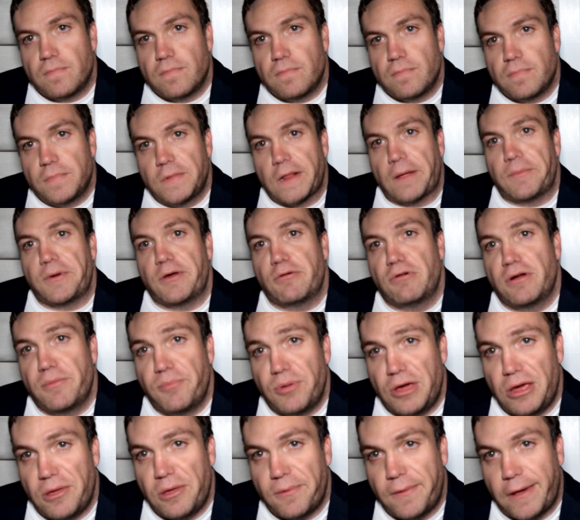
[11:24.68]
Let me
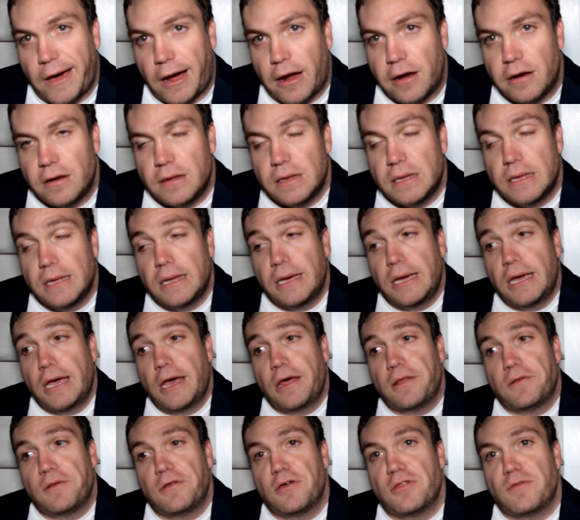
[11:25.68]
repeat that.
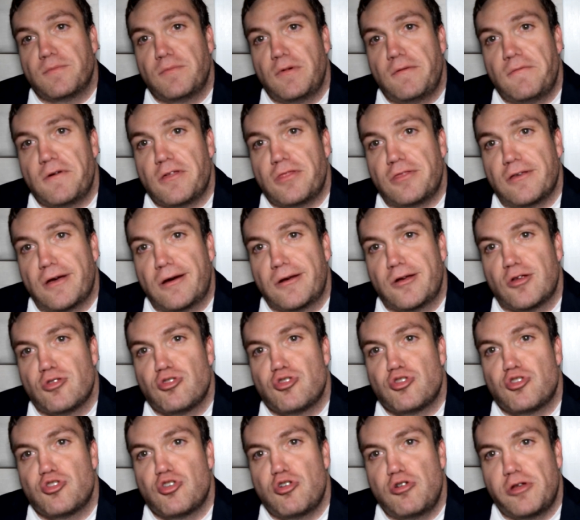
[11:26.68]
This movie started
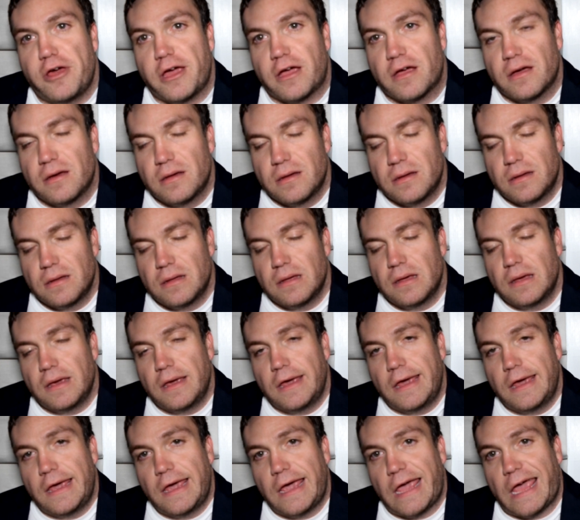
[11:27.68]
shooting
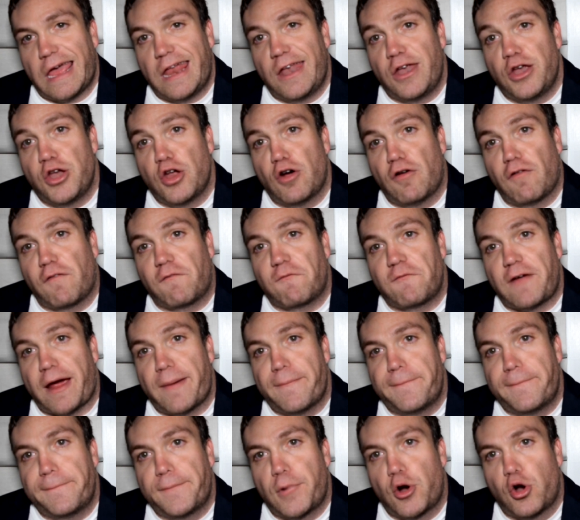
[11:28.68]
in
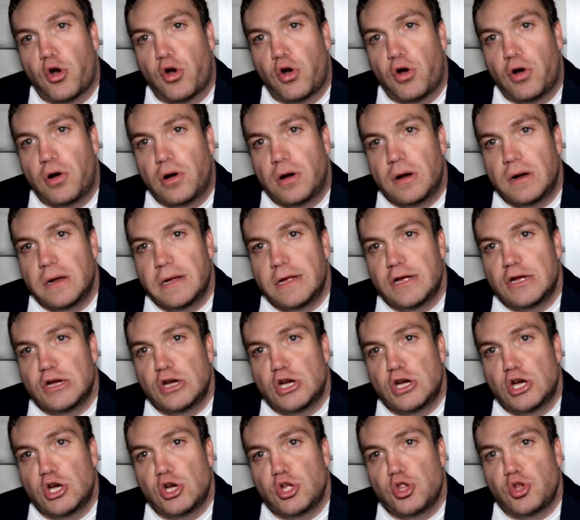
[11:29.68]
November
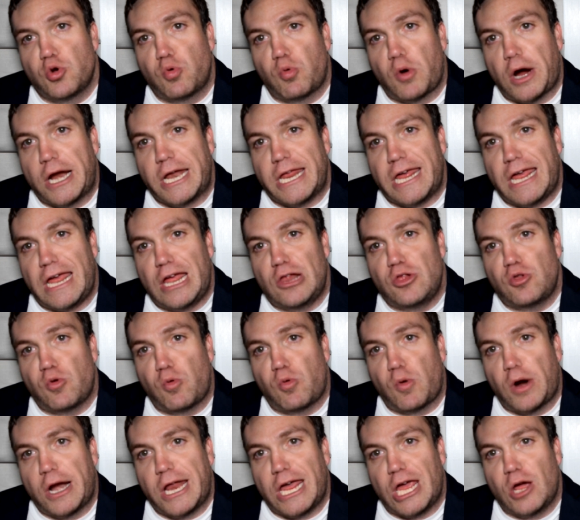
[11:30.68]

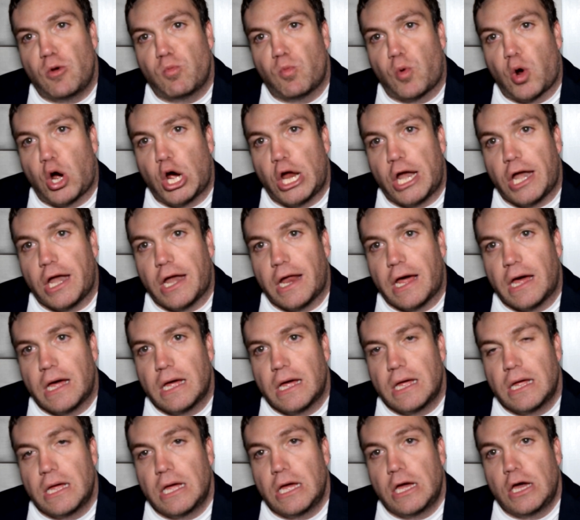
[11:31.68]
2021.
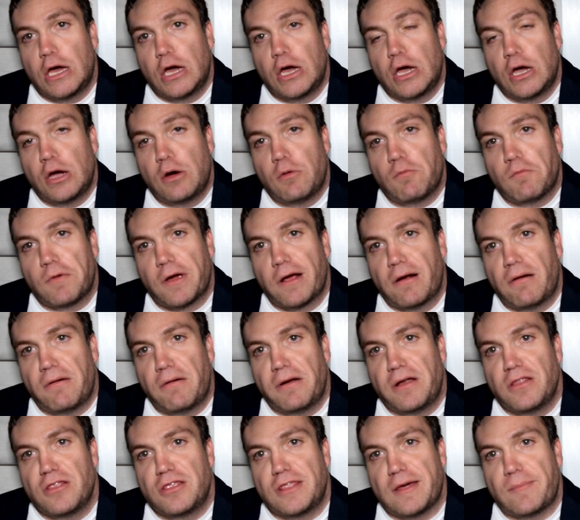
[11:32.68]
We are
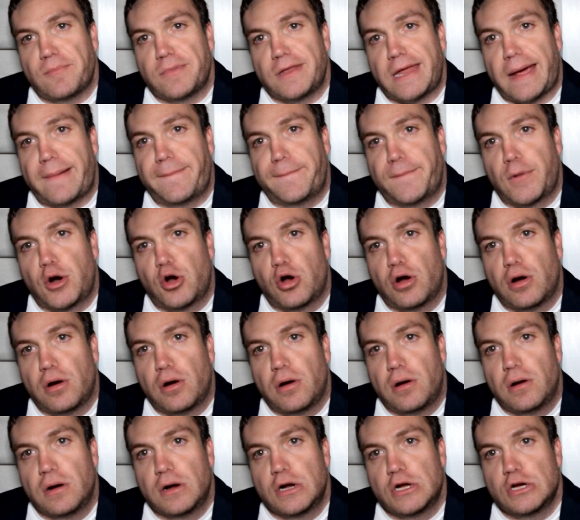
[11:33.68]
in
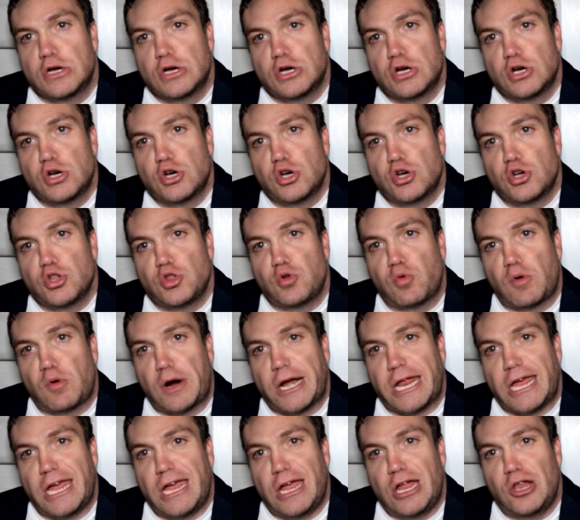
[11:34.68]
September
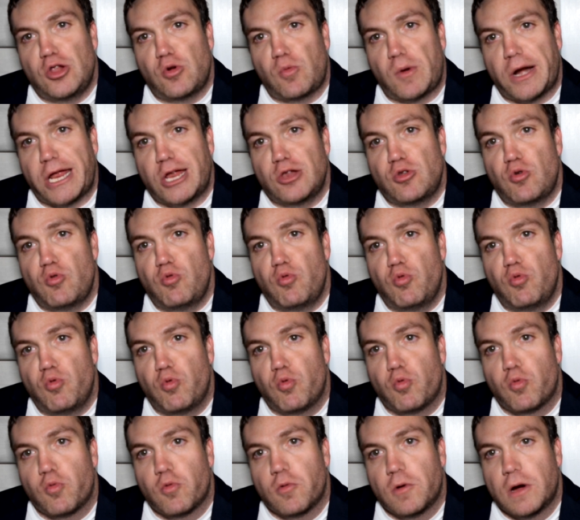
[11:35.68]

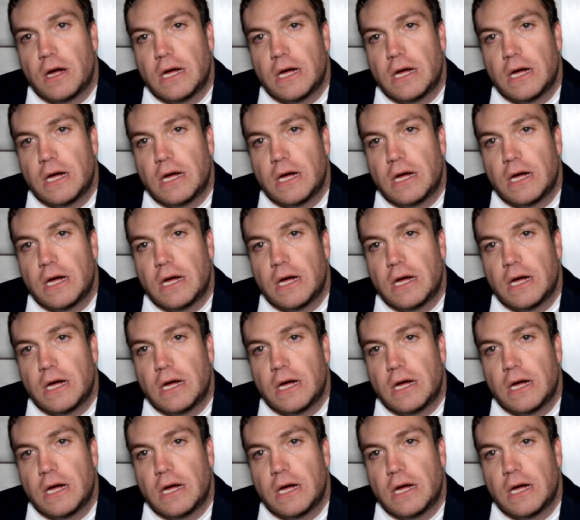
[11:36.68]
2022.